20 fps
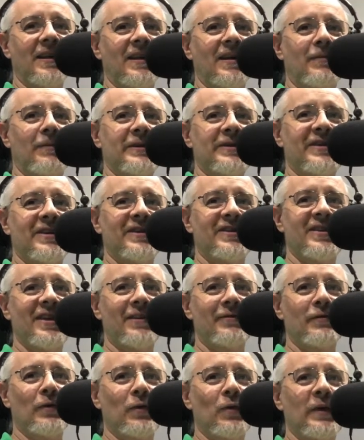That was
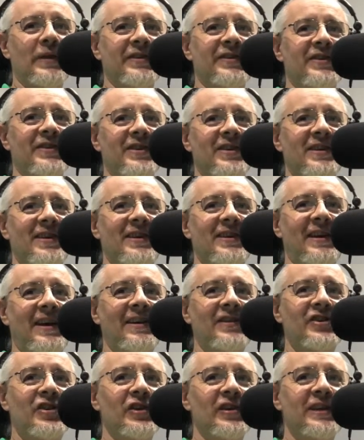Cassandra Wilson and
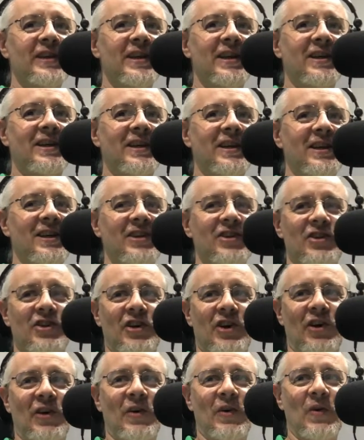Angelique
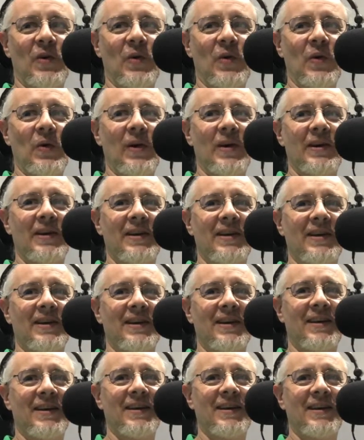Kidjo.
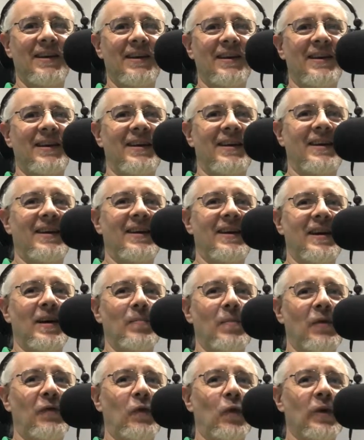And
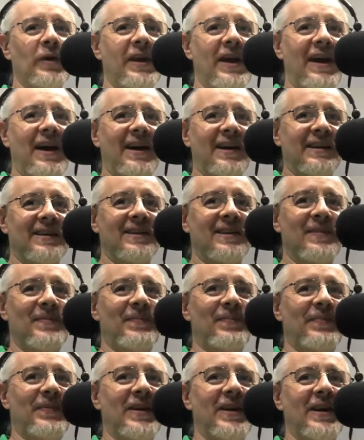before that,
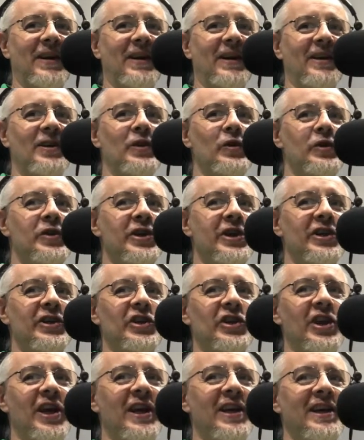Anushka
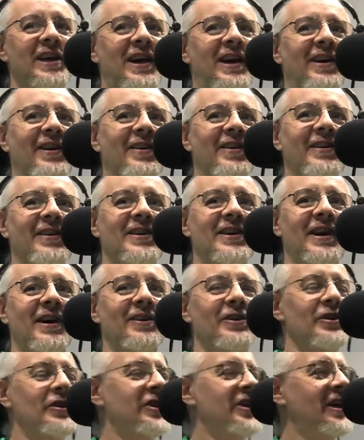Shankar and
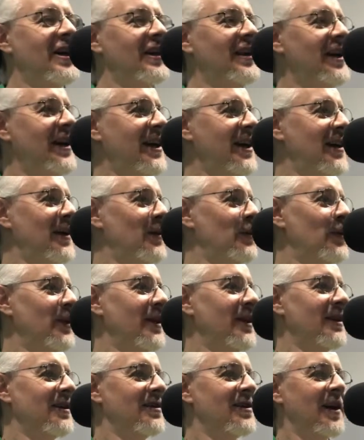Karsh Kalei
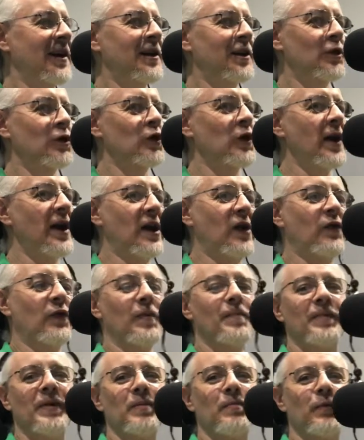with the title track
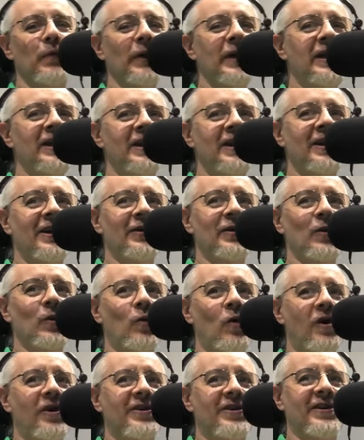from the Breathing
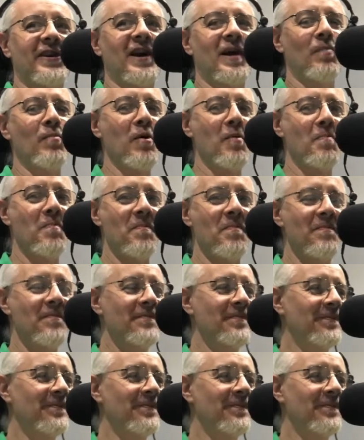Underwater album.